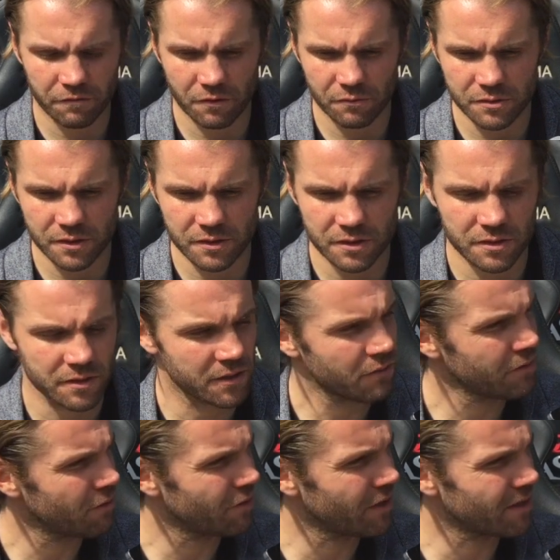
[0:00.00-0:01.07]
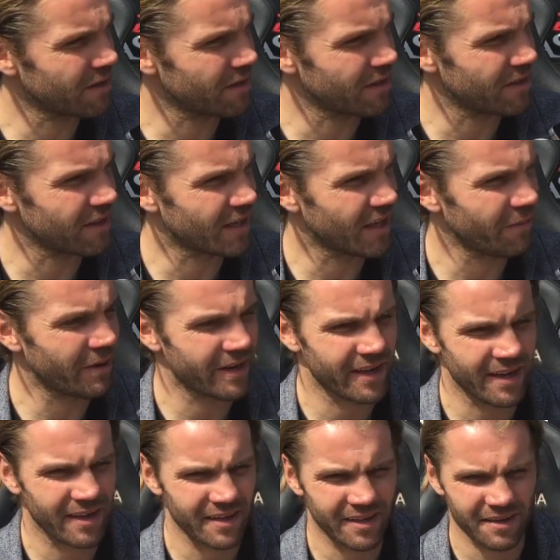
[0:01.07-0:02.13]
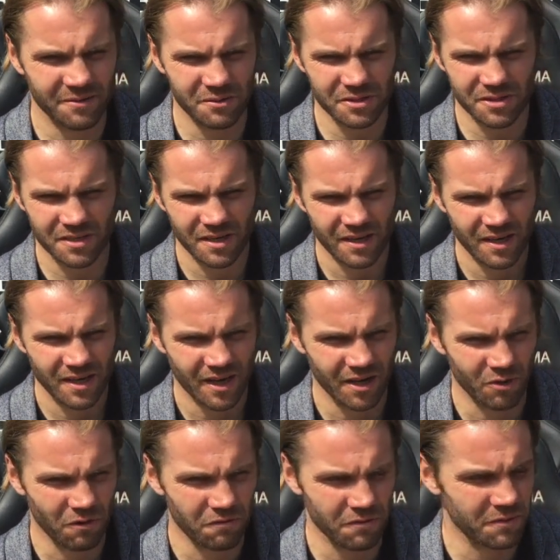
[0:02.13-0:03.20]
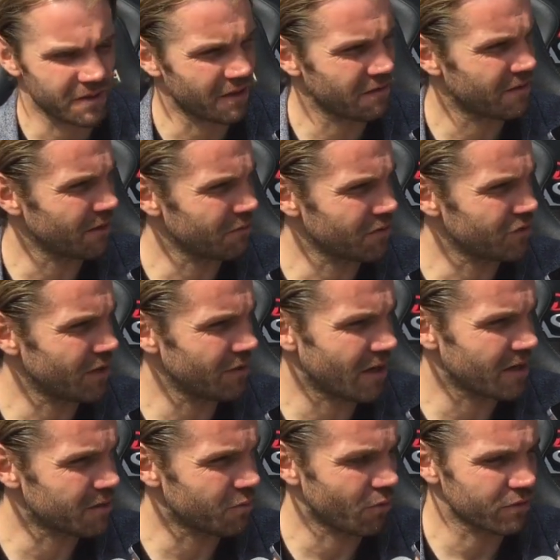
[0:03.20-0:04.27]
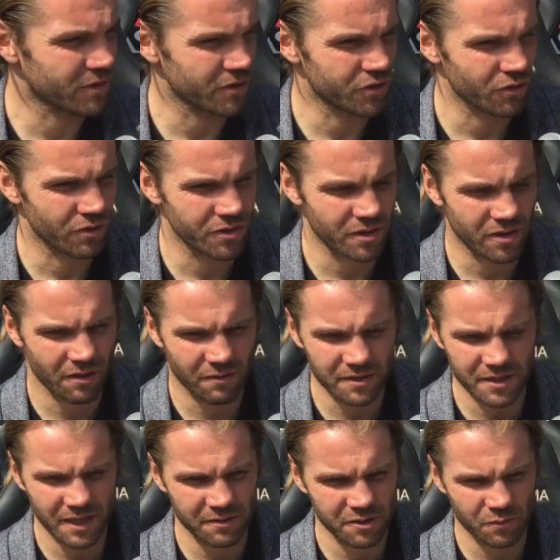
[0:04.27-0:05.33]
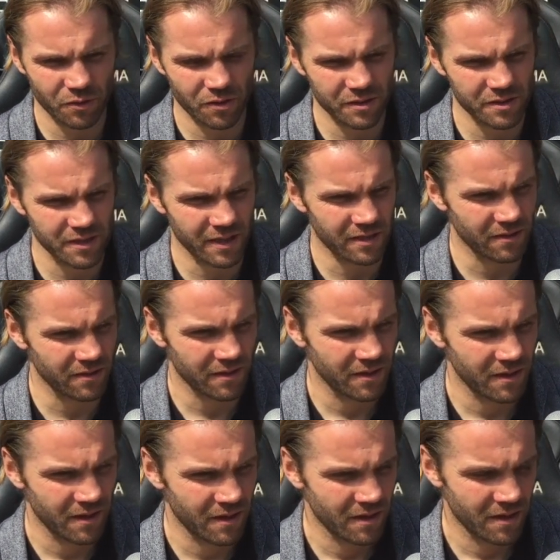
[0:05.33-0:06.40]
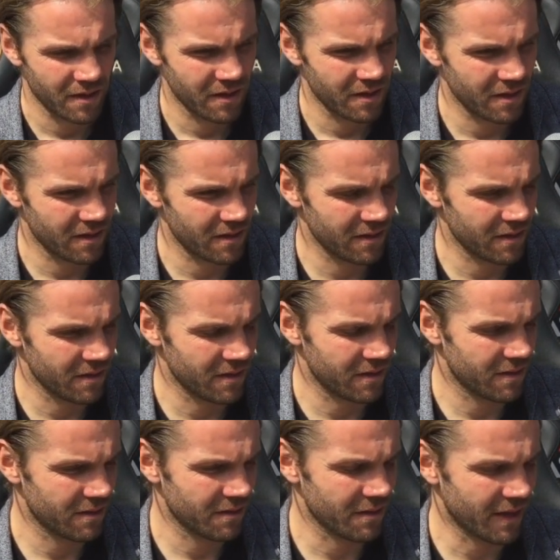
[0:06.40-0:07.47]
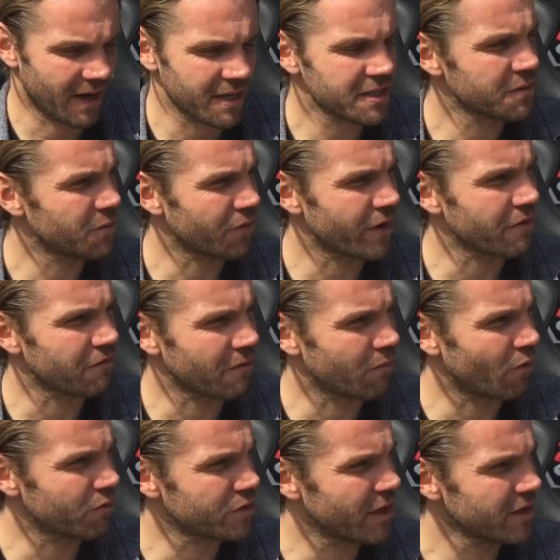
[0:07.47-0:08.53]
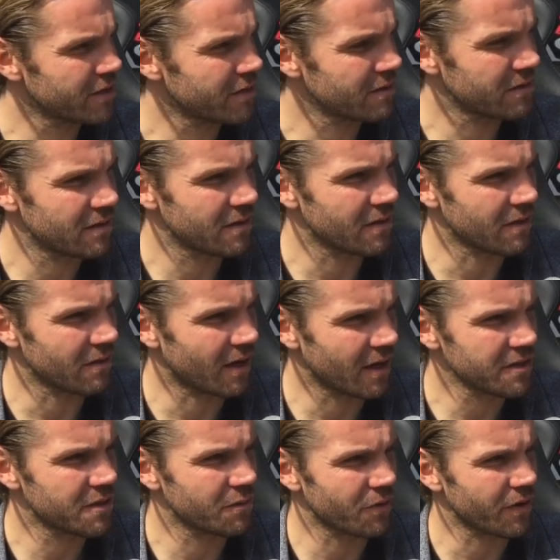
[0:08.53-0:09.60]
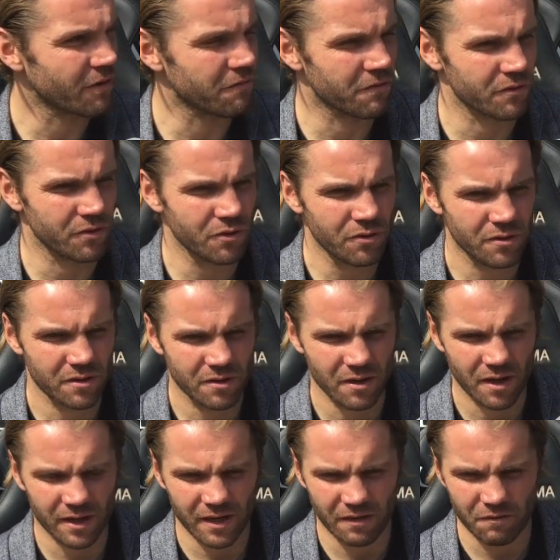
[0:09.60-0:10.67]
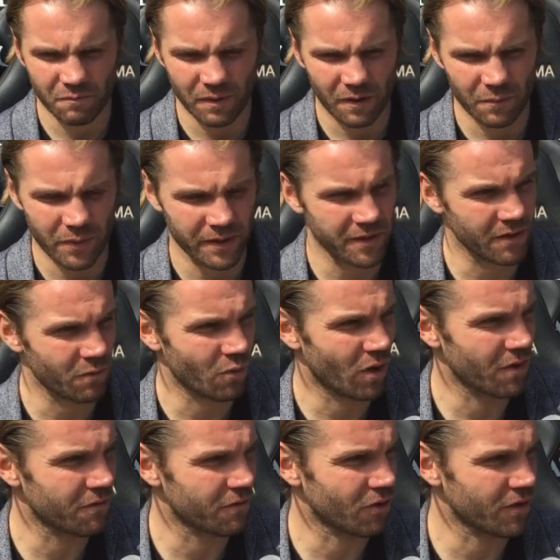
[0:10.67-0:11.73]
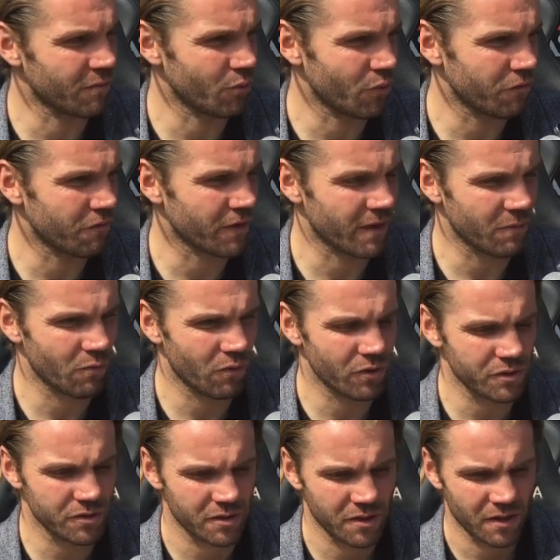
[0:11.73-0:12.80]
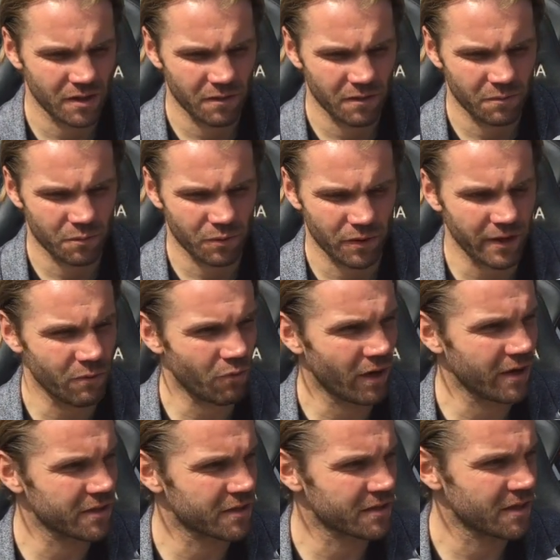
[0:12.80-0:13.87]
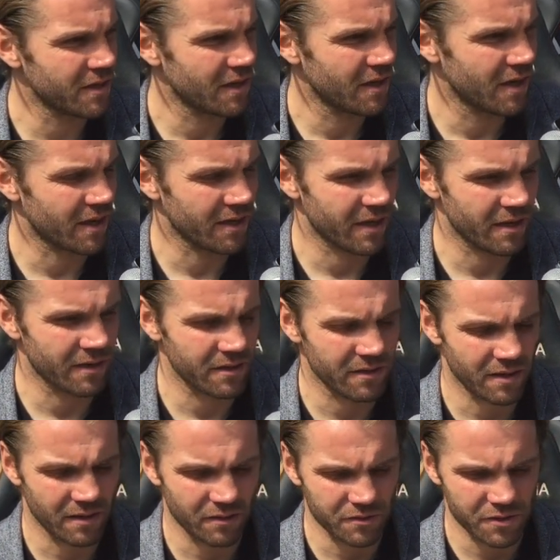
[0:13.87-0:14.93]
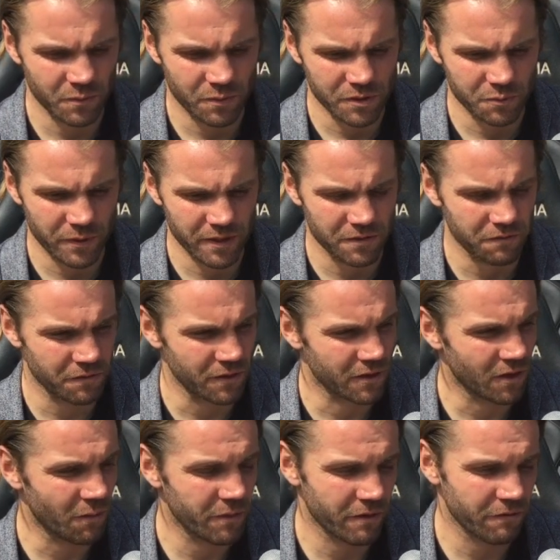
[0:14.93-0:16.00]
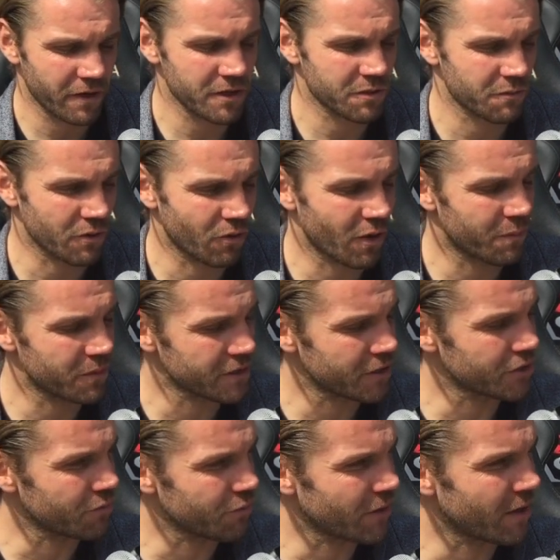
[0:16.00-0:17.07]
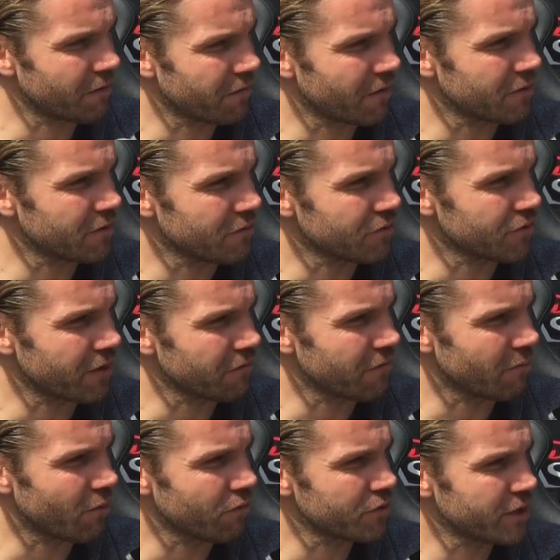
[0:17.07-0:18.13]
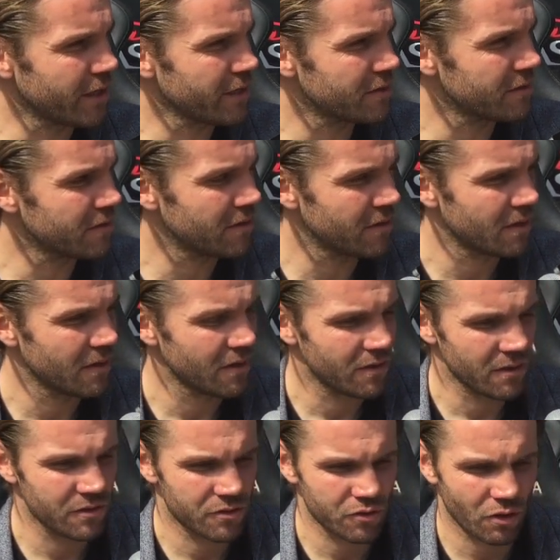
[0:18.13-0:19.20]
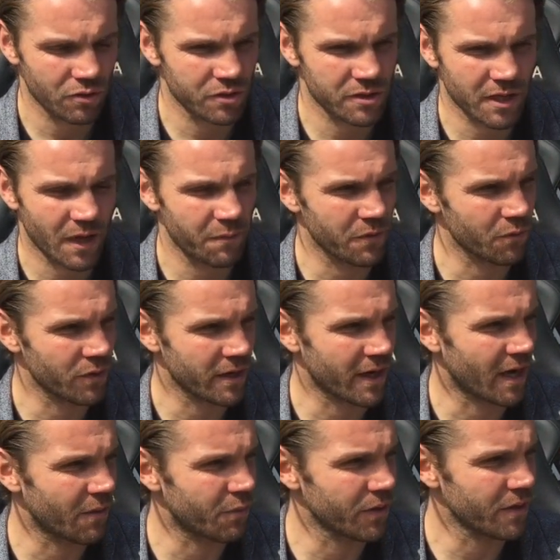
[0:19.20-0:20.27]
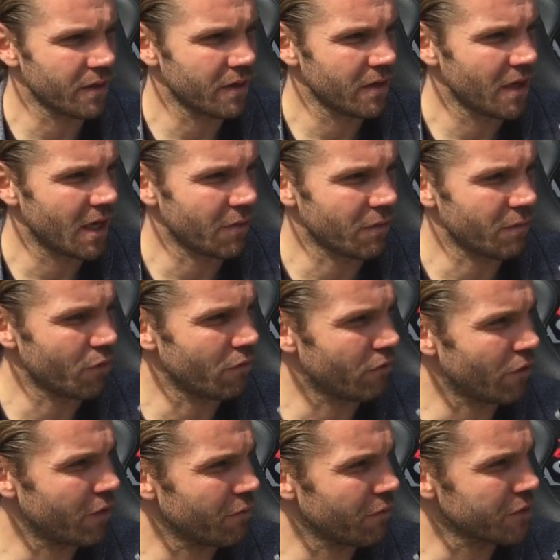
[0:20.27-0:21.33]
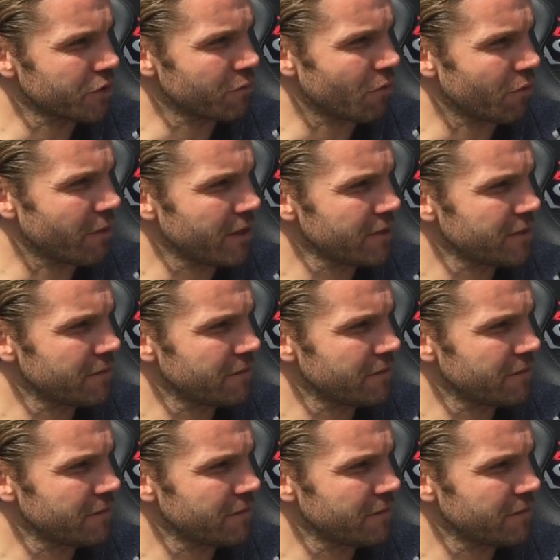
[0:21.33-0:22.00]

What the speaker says: Felt it was a decent deal. You know, they came in early and it was an offer we didn't think was right. I spoke to George a couple of times about it and said, look, it has to be right for both sides. You know, it has to be right for you. I gave him my opinion on what I thought the move for him was, playing wise, and then I looked at perspective for the club, and eventually we got a position where I felt it was right for both sides. George is happy, we're happy, and we move on and we wish him all the best.